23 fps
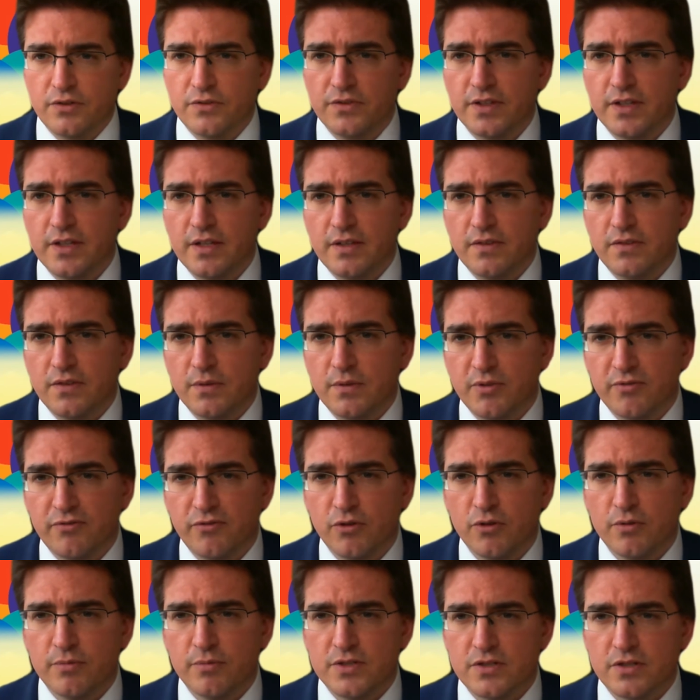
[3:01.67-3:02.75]
on the
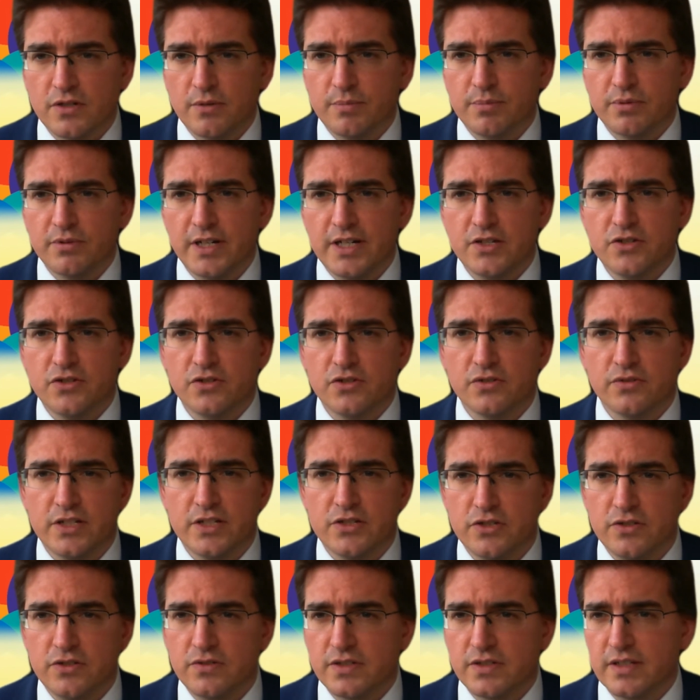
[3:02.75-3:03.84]
performance and operational
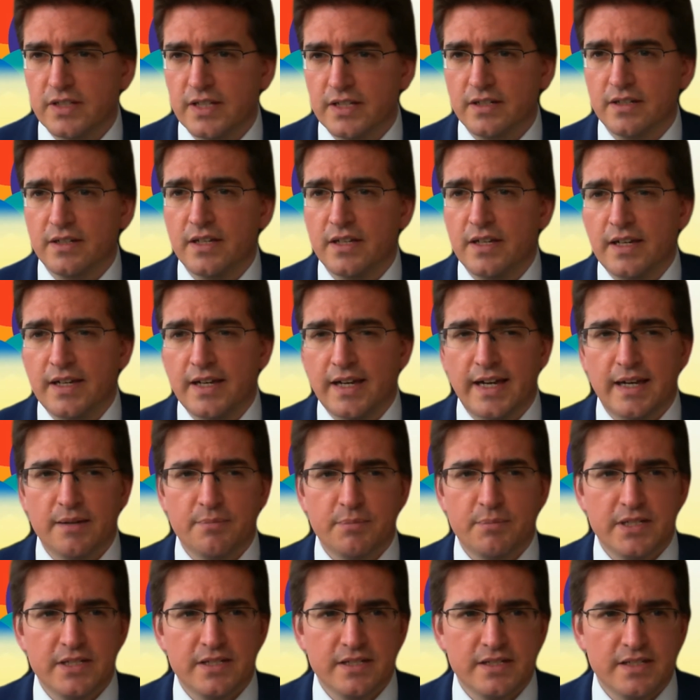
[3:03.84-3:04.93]
issues, and then
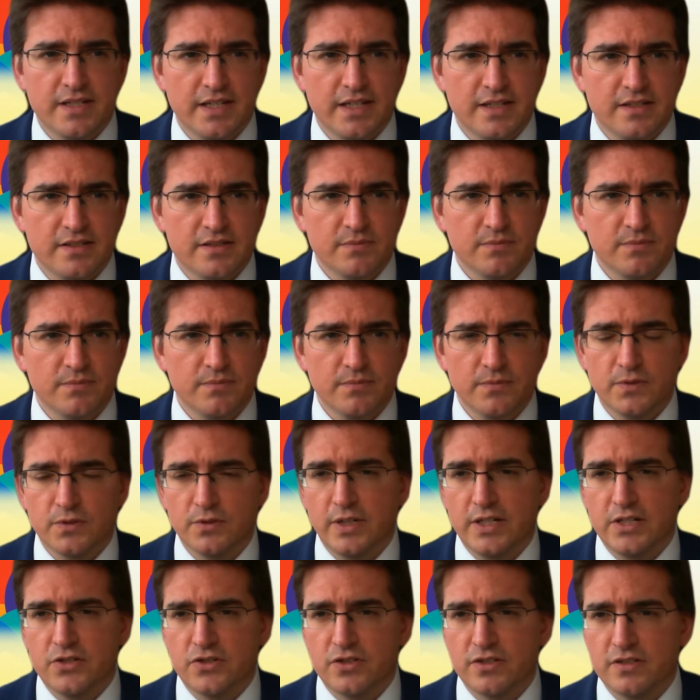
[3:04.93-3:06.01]
happy to take some
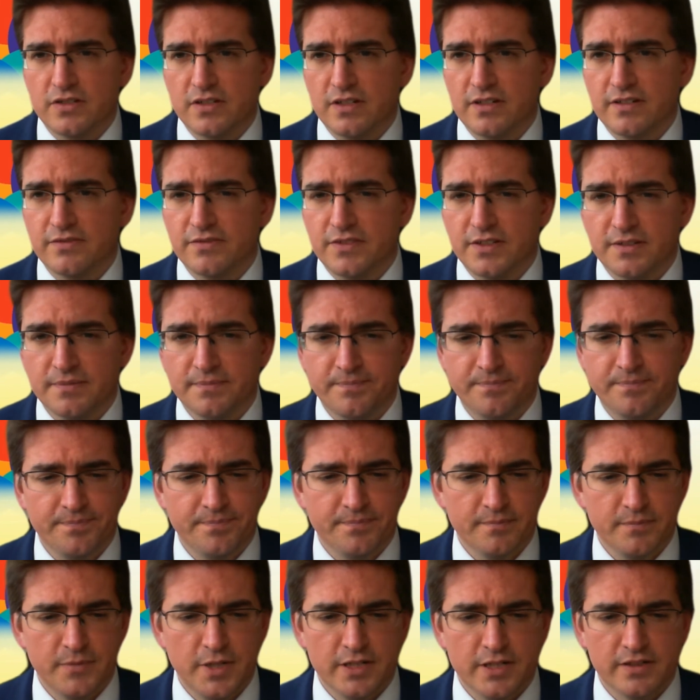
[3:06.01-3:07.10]
questions after.
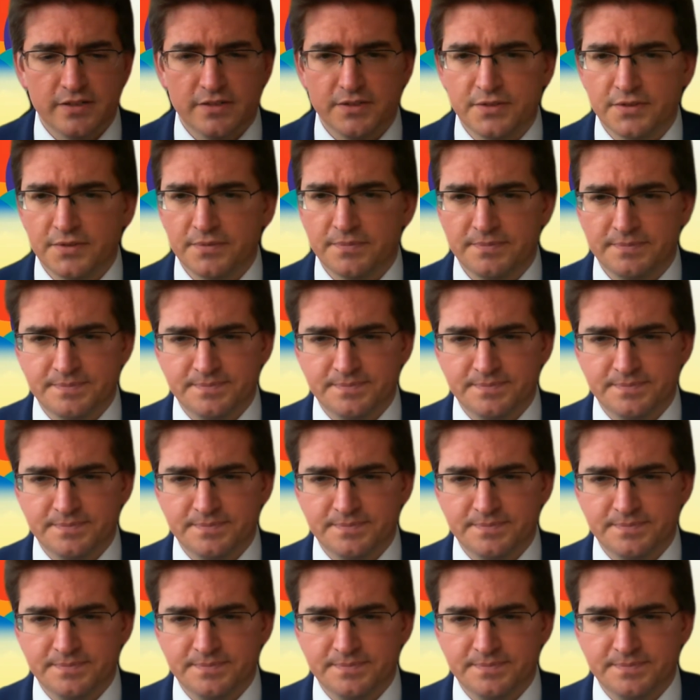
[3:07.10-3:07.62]
Marcus.